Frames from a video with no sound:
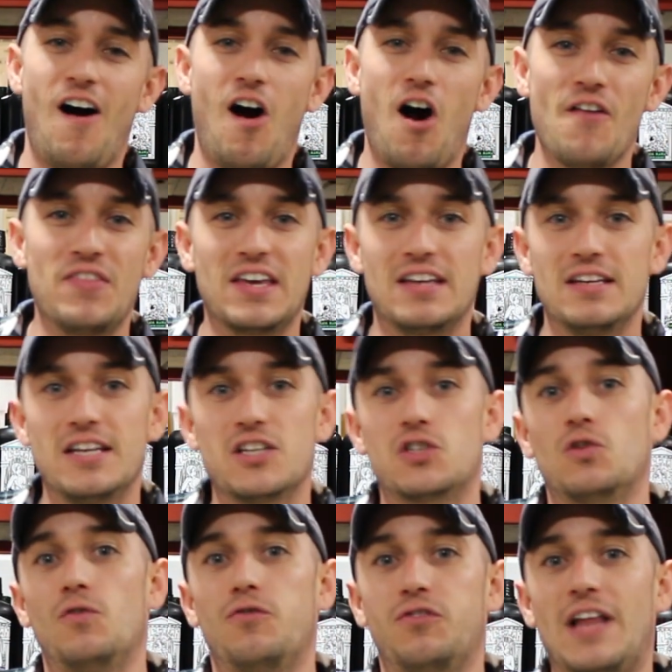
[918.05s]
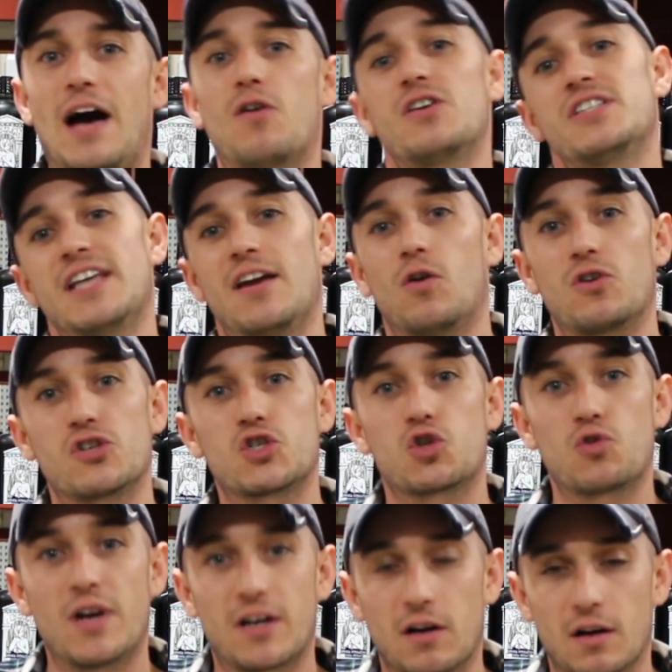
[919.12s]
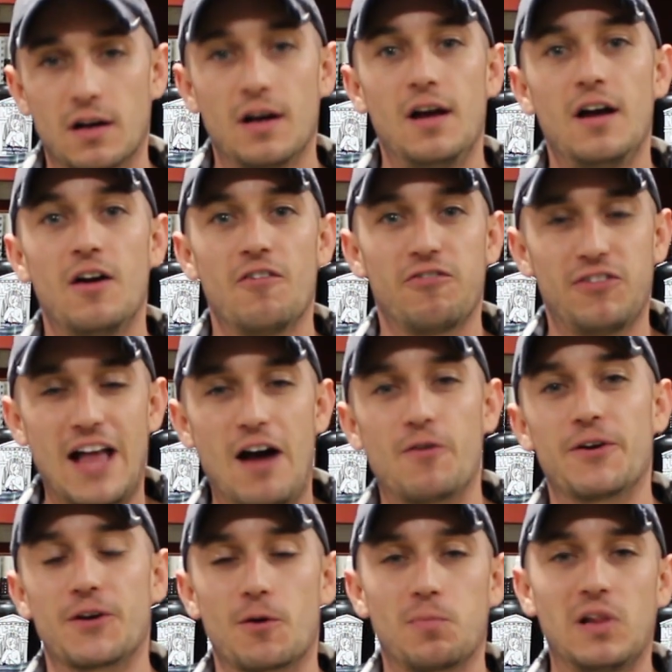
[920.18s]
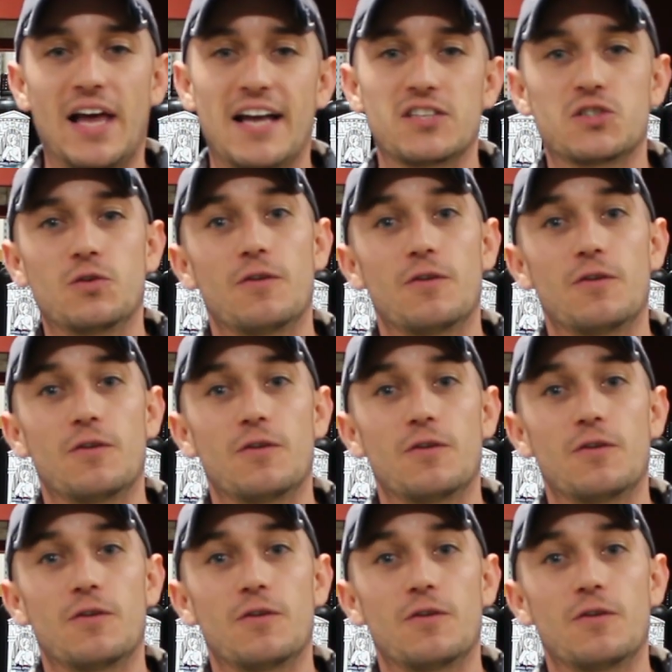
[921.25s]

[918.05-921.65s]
on the initial flower set or trigger flowering your plants.